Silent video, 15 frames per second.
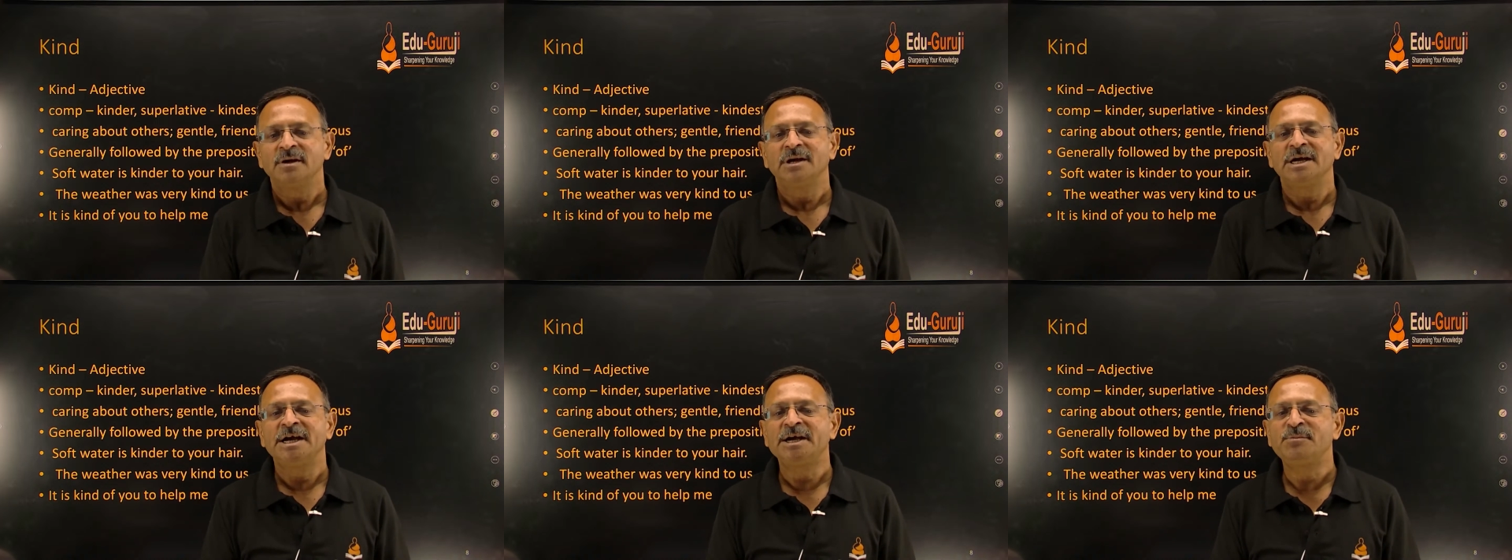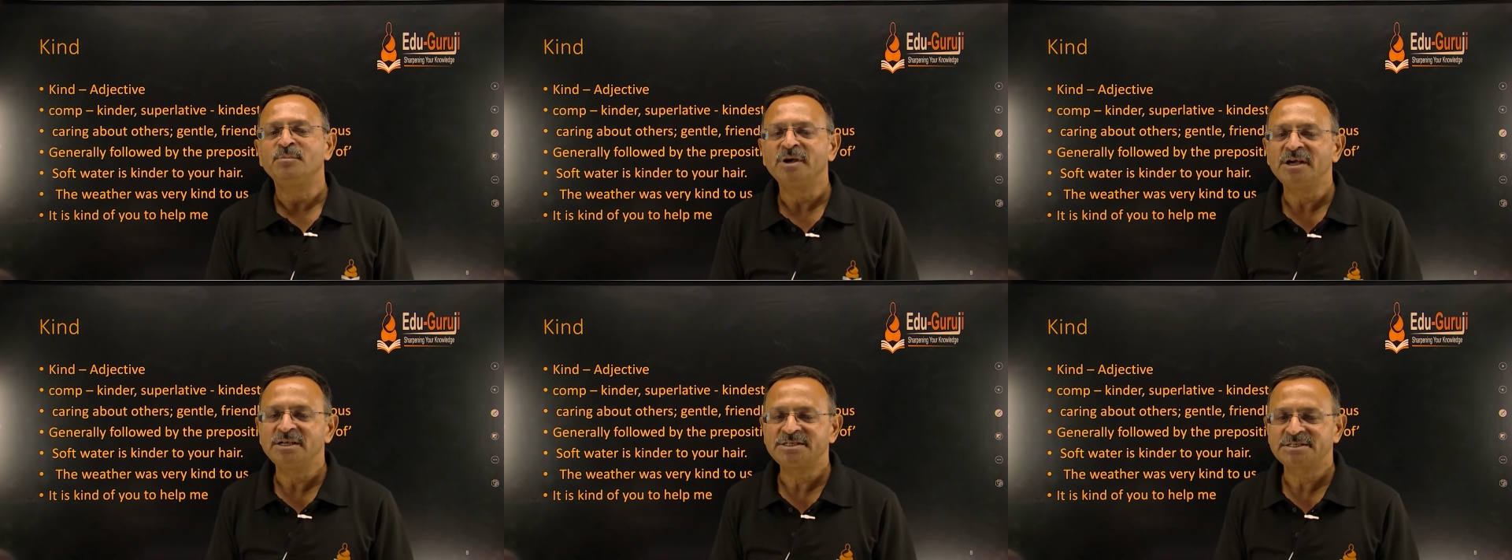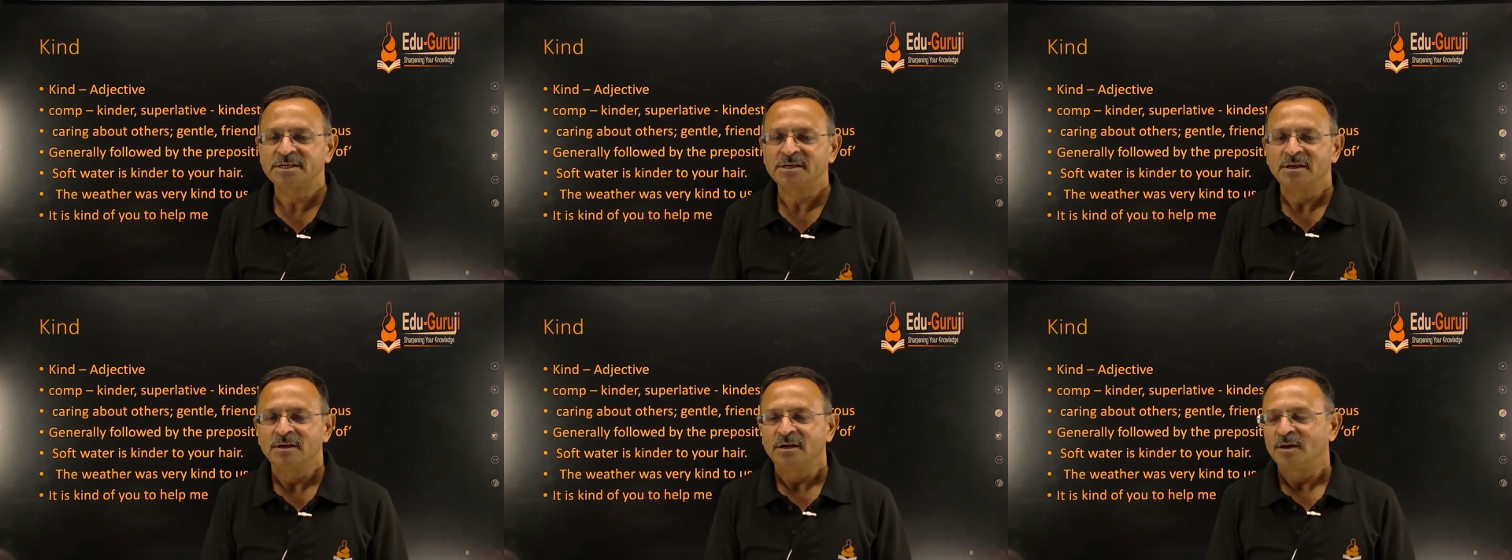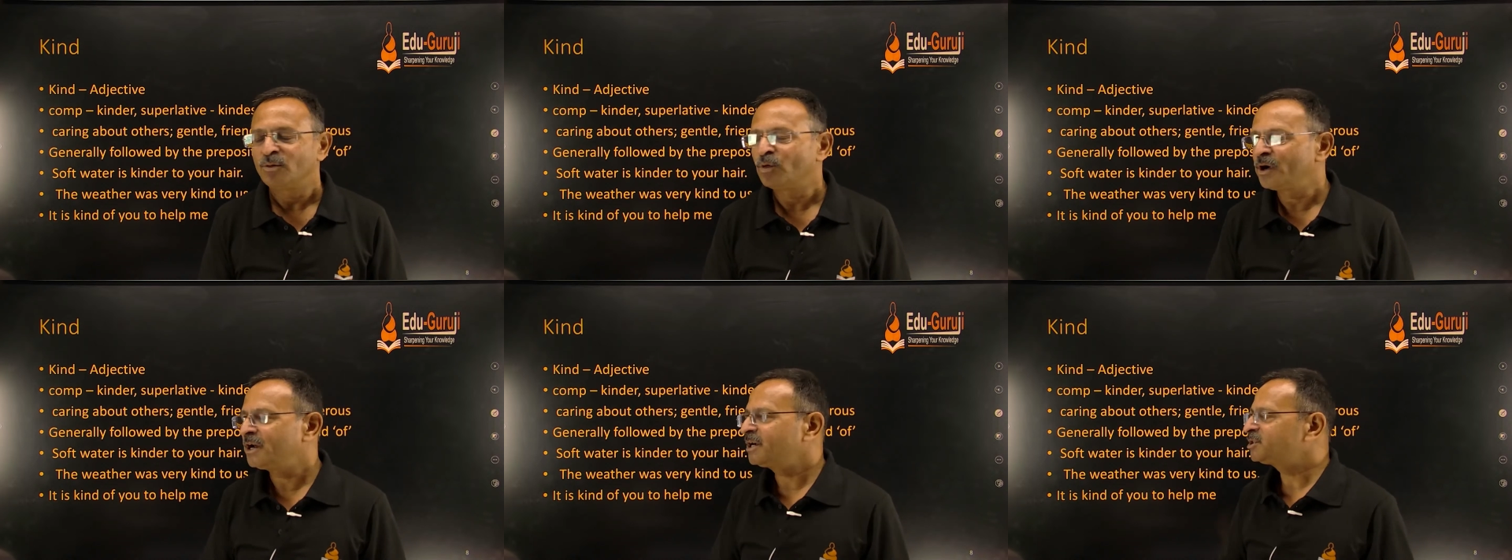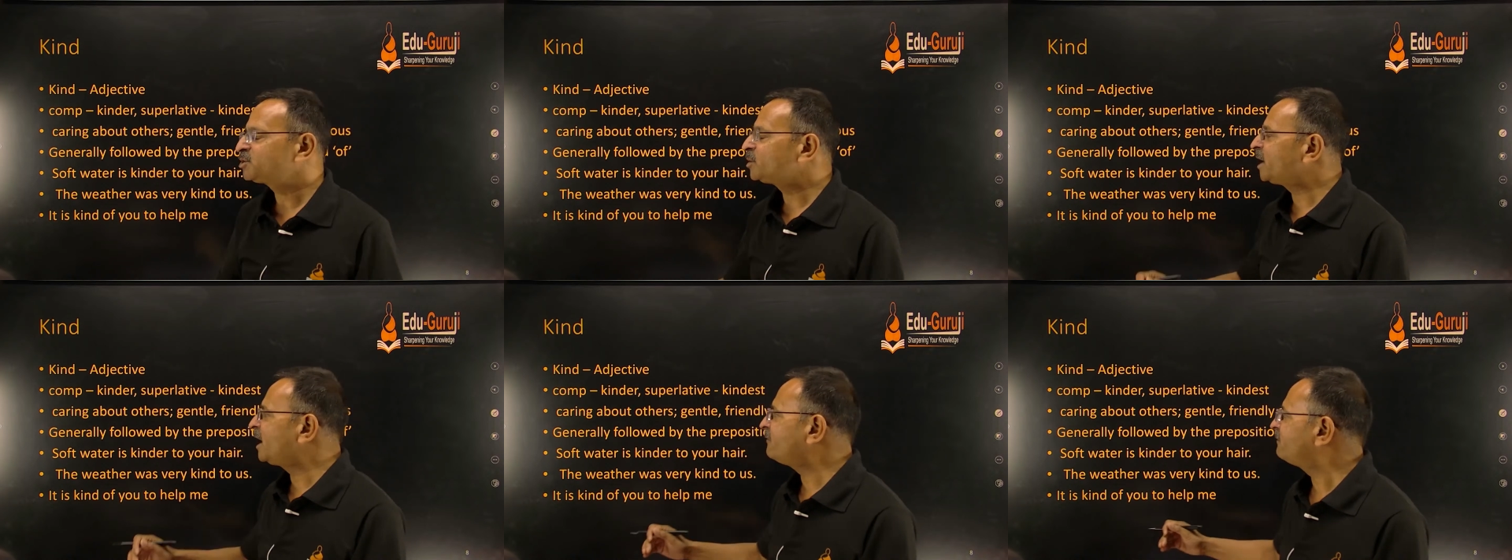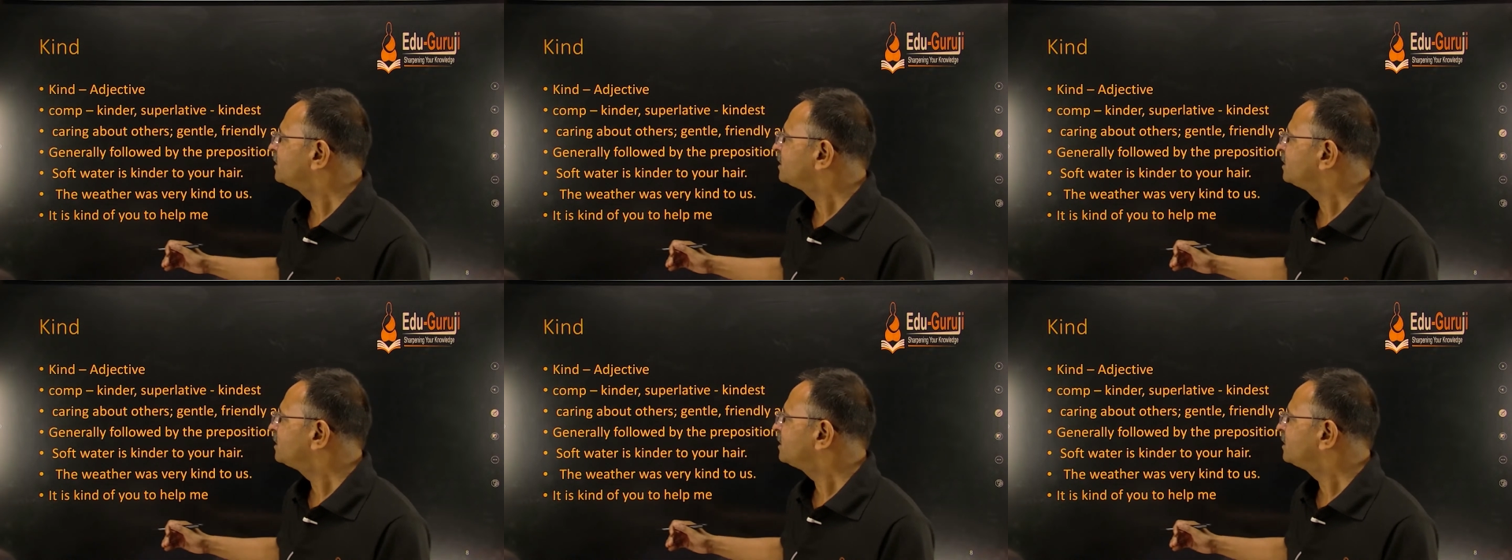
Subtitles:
it means what it should have.